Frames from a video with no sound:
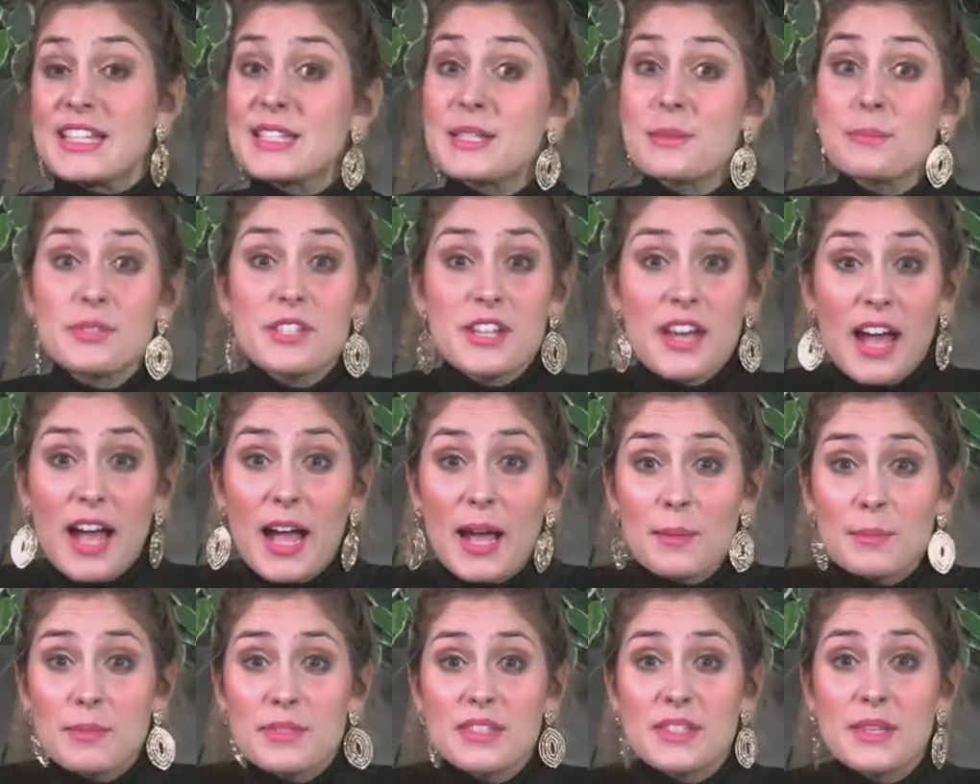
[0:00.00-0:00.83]

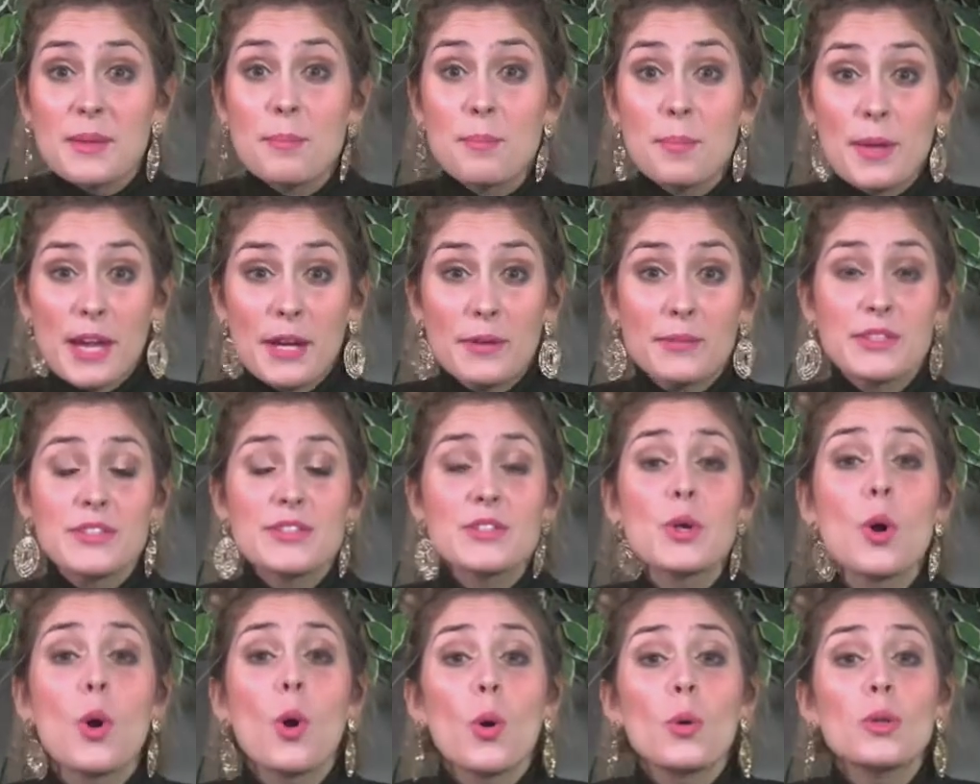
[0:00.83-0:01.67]
Sometimes
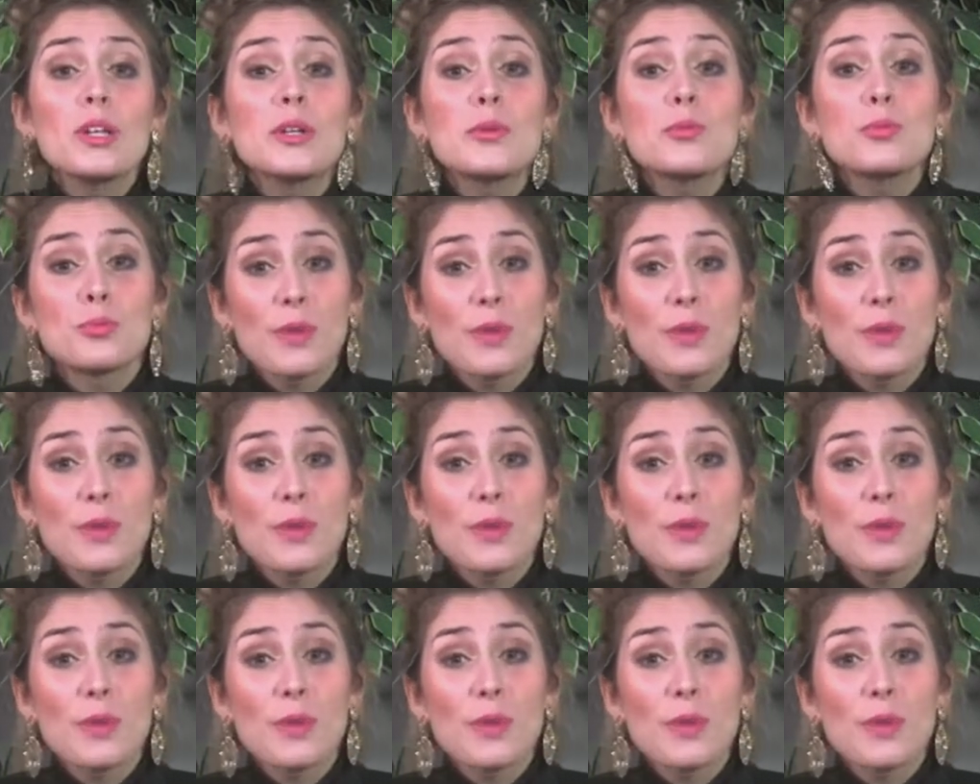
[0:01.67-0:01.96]
parents only